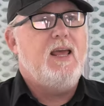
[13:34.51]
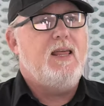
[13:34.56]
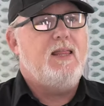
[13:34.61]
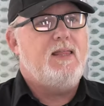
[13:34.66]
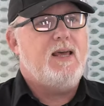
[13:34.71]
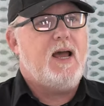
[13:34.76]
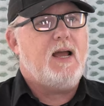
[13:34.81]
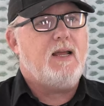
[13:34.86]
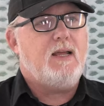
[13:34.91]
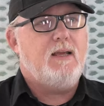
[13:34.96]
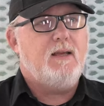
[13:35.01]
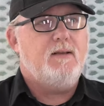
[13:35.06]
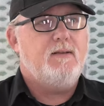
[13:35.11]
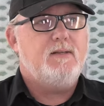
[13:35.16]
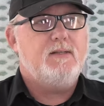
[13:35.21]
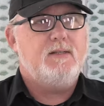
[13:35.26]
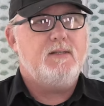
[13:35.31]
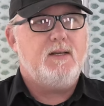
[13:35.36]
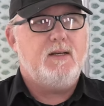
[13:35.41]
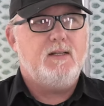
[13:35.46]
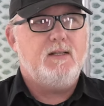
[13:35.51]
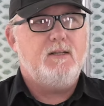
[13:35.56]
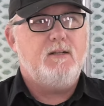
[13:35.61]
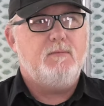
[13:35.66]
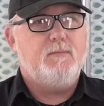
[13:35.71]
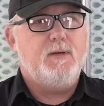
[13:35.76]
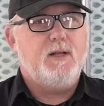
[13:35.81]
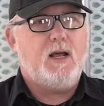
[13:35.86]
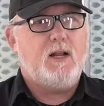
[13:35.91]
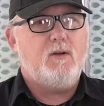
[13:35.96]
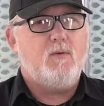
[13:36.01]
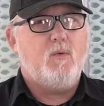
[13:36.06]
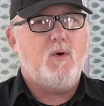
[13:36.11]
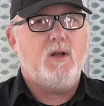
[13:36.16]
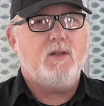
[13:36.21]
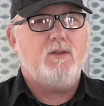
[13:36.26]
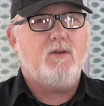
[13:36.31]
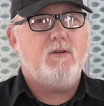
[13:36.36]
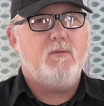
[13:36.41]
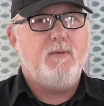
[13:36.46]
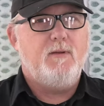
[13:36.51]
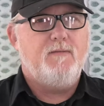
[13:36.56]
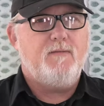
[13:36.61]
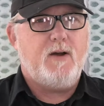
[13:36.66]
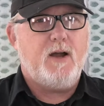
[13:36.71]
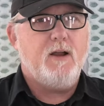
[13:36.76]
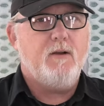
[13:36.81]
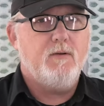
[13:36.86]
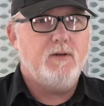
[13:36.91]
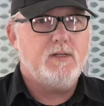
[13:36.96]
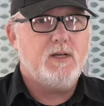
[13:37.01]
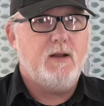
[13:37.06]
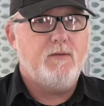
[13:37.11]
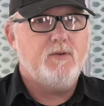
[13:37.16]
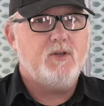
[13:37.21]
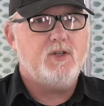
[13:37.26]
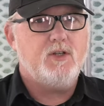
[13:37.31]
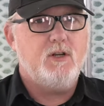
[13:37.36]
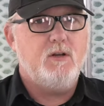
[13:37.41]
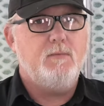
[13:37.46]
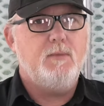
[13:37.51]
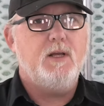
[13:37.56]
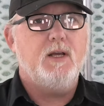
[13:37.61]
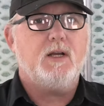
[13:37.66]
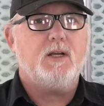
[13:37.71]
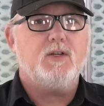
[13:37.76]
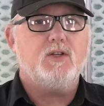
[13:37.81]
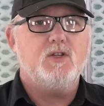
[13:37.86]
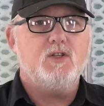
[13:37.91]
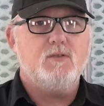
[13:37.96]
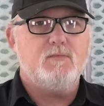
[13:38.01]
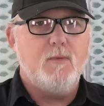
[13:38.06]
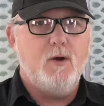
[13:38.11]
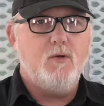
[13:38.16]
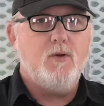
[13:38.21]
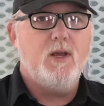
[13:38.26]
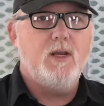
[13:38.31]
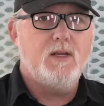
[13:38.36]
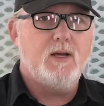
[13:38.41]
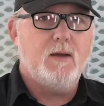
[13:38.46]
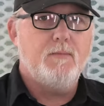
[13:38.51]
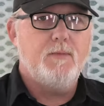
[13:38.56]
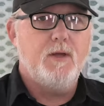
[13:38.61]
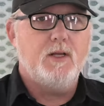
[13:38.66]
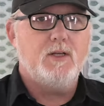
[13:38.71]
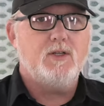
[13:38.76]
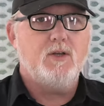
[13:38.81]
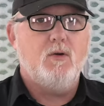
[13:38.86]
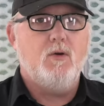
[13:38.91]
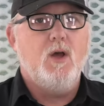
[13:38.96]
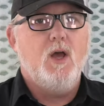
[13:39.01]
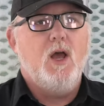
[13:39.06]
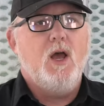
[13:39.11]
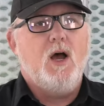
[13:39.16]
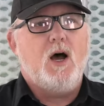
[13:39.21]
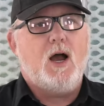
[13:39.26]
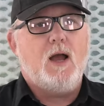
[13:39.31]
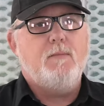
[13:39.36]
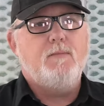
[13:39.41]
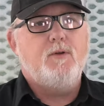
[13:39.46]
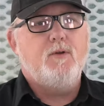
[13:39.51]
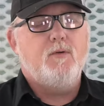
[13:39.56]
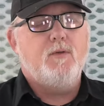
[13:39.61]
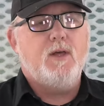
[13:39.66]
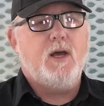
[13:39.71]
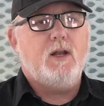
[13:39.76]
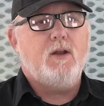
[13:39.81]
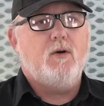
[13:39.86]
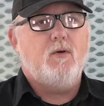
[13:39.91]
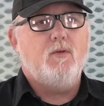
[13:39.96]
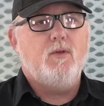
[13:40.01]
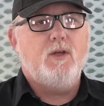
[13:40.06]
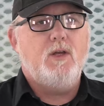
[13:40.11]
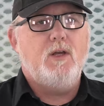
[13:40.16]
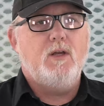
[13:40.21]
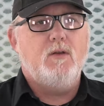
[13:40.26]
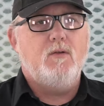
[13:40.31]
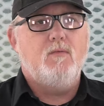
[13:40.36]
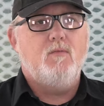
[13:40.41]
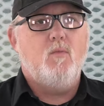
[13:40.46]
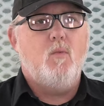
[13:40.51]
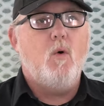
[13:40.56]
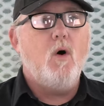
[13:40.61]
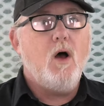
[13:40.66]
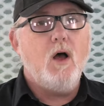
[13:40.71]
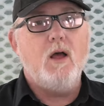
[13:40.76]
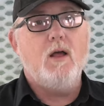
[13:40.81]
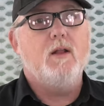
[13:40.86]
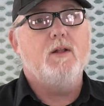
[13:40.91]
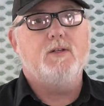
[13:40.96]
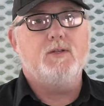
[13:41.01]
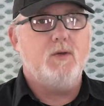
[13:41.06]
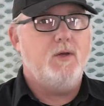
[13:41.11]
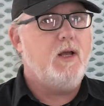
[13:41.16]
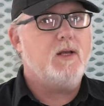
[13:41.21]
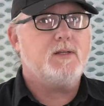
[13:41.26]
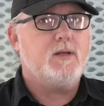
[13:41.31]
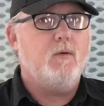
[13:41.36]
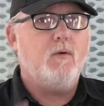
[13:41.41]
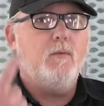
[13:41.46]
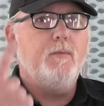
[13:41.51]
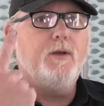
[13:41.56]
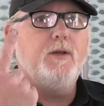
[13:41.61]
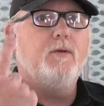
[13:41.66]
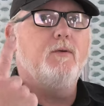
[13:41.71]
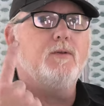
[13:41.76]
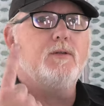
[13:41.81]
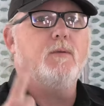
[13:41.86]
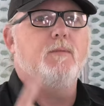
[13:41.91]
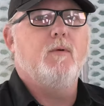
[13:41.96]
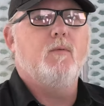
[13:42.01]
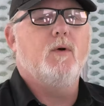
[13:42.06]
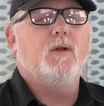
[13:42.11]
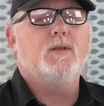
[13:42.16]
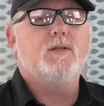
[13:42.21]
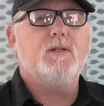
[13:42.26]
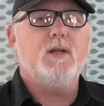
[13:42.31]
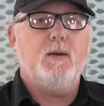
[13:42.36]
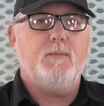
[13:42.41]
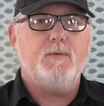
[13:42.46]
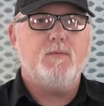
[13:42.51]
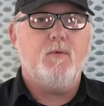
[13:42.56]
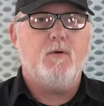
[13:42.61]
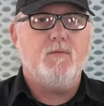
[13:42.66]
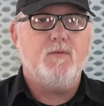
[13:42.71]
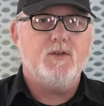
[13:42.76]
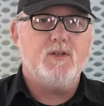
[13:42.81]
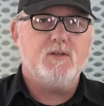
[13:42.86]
that gives a little bit, I don't want there to be fire inside. It's just going to be like a smoky type thing. So I'm doing that only in one. So yes, I will be doing something in one step. It's more of a